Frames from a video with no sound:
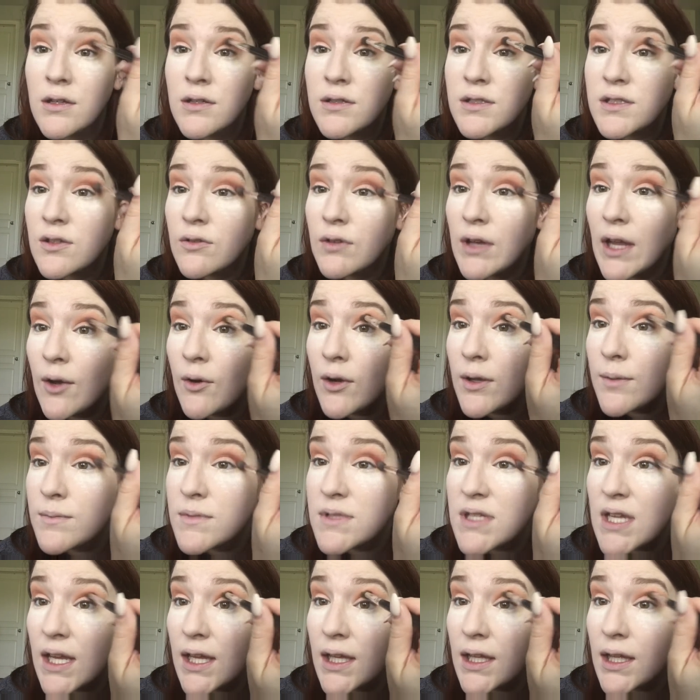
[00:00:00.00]
So now I'm
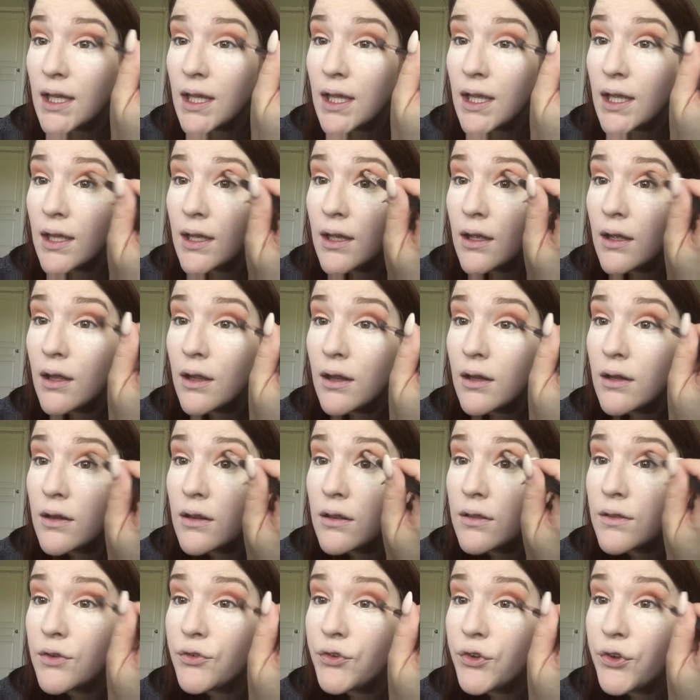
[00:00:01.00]
taking
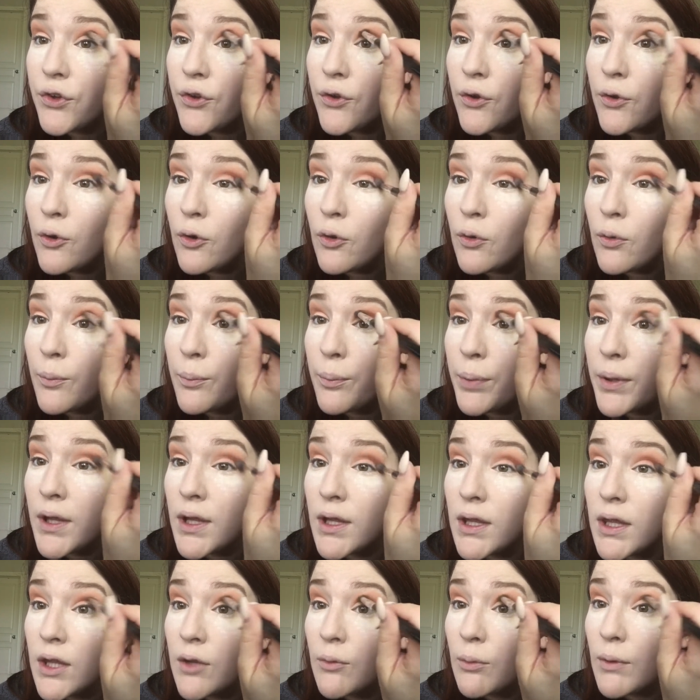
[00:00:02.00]
the two
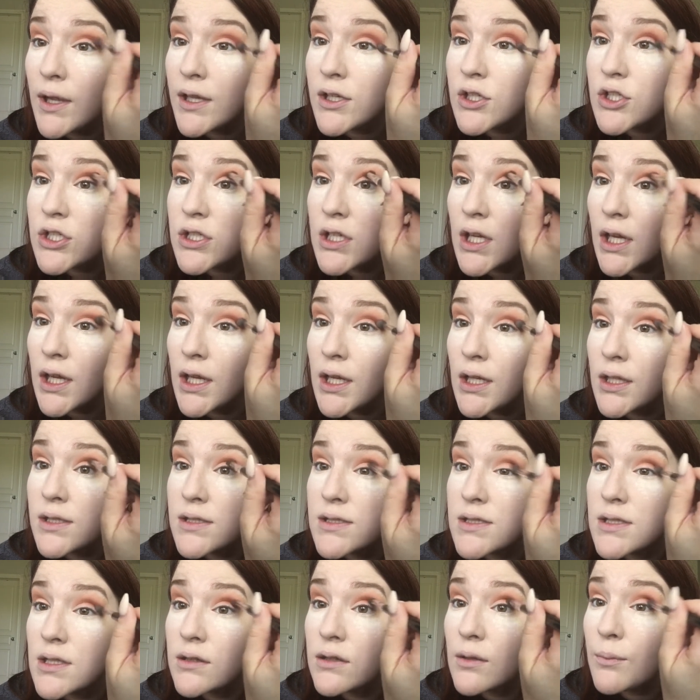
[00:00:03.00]
pinky red
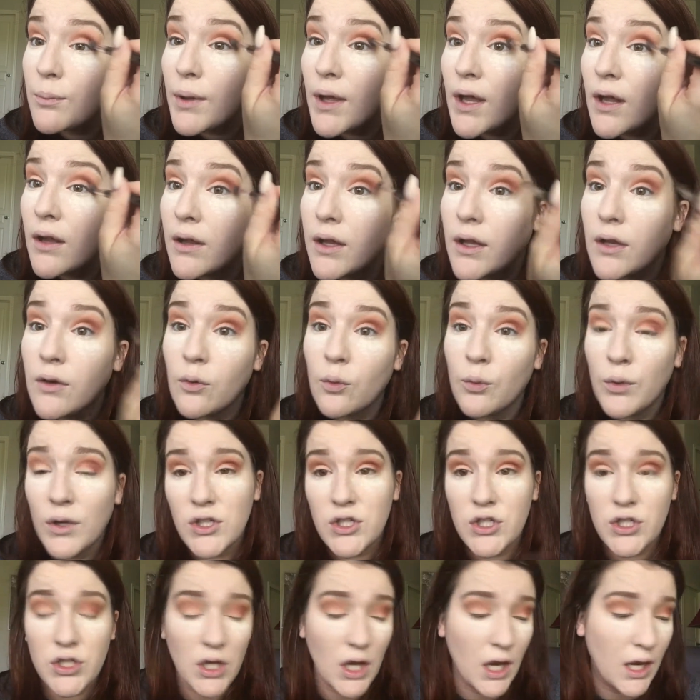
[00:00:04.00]
shades in the palette,
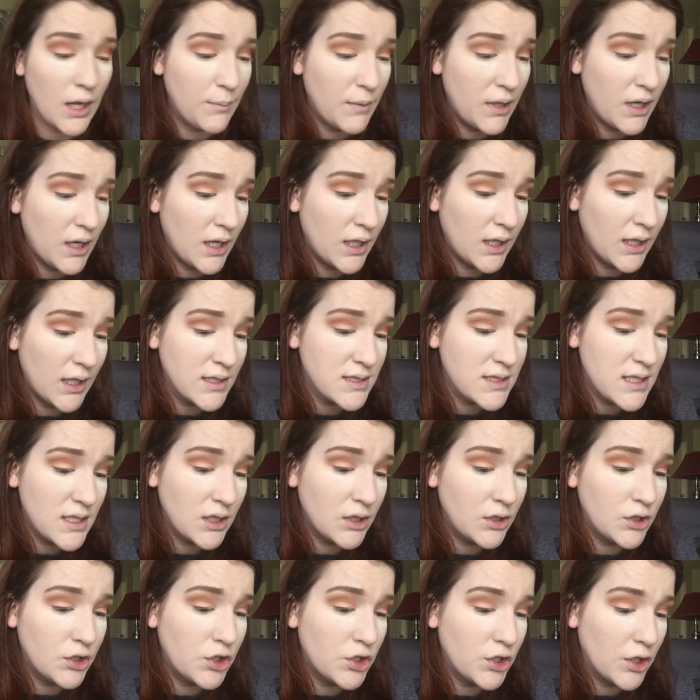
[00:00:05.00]
which, I mean, I guess I
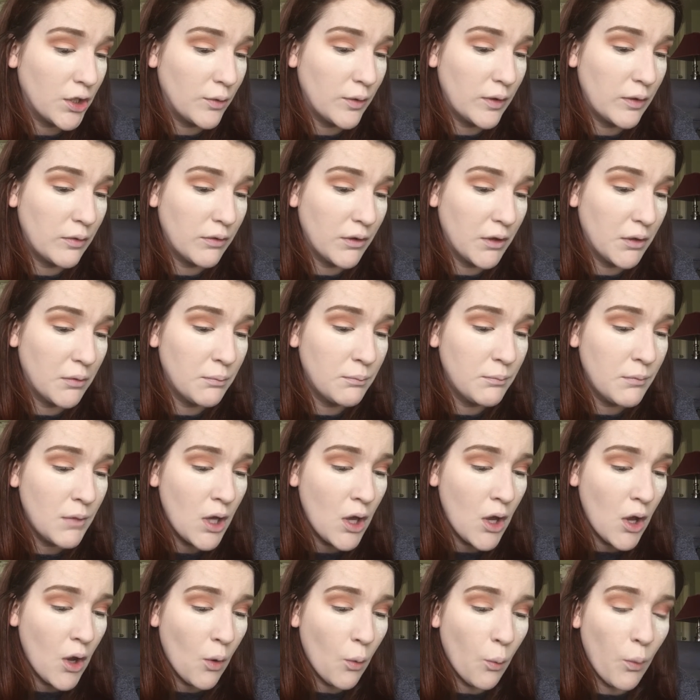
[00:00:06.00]
could show you them.
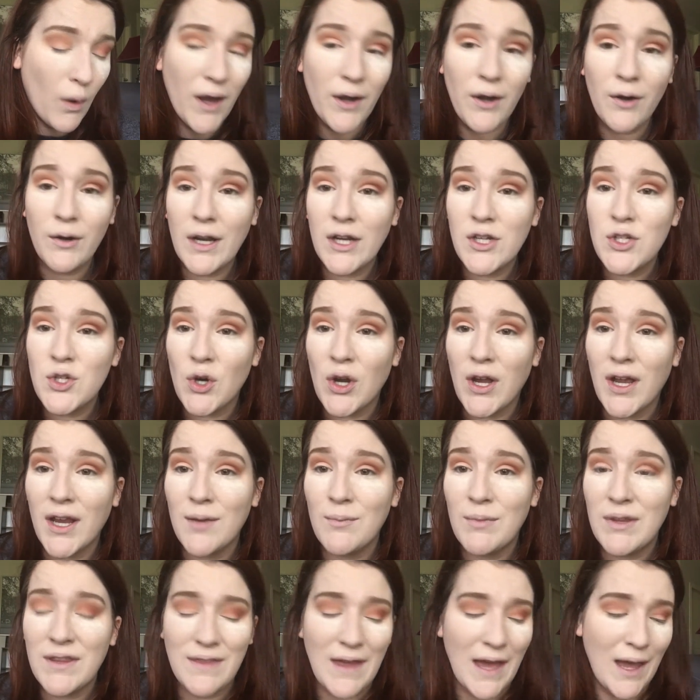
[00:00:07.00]
Why don't I try
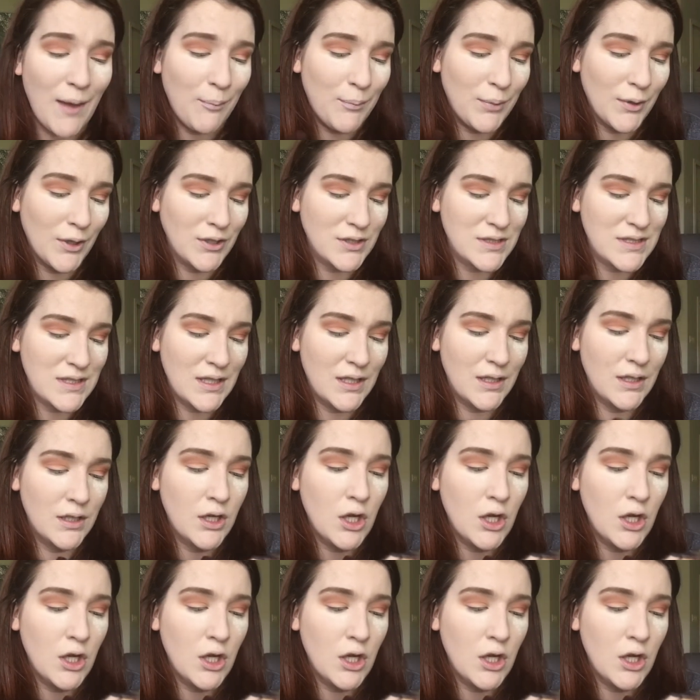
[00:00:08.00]
and be that person?